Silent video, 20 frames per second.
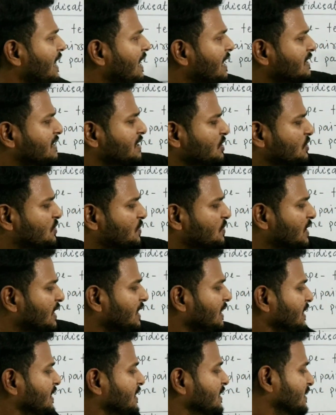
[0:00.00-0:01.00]
As
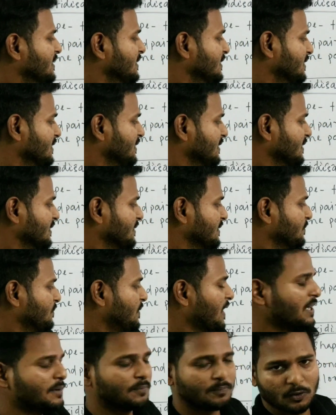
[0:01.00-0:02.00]
usual,
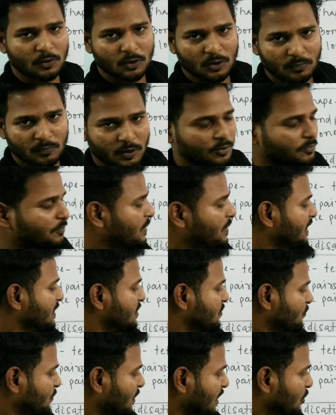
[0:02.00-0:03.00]
4 bond
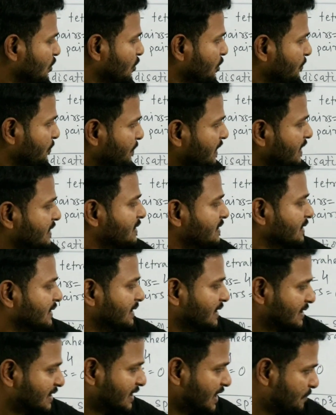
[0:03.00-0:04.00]
pairs, 1 lone pairs.
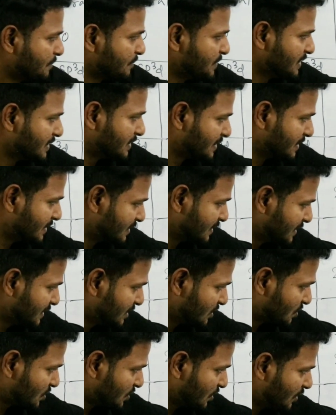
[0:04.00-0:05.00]
The shape is
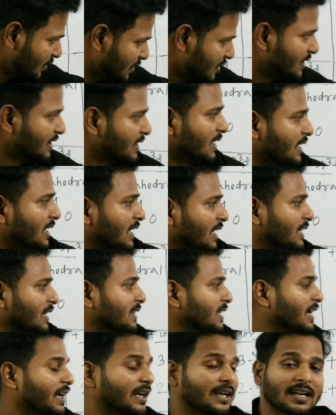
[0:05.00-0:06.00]
seesaw
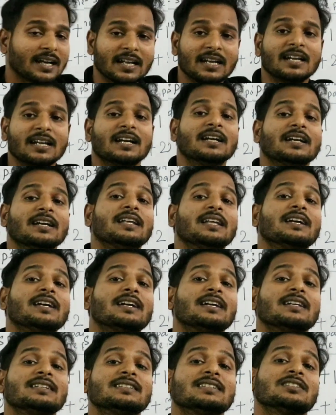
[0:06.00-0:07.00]
and the angle
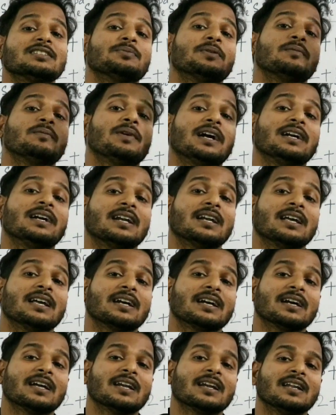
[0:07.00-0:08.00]
decreases from ideal
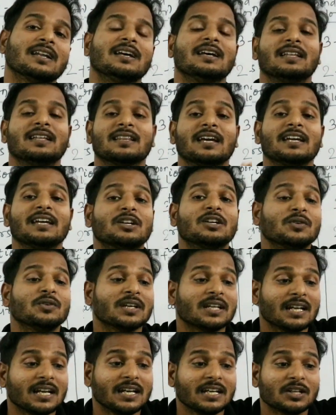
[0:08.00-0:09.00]
angle. The
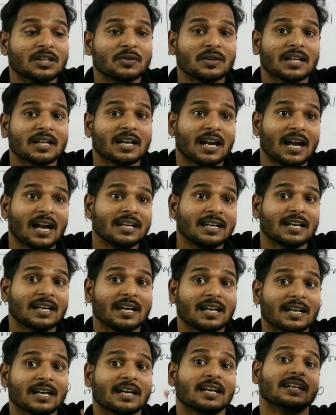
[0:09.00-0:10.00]
equatorial
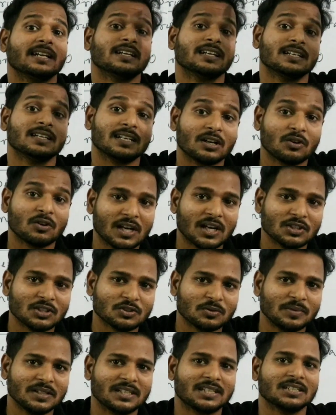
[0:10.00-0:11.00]
ideal angle in a regular
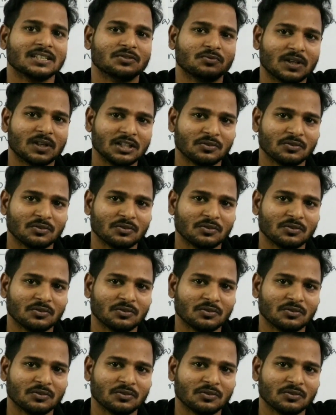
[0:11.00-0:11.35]
geometry is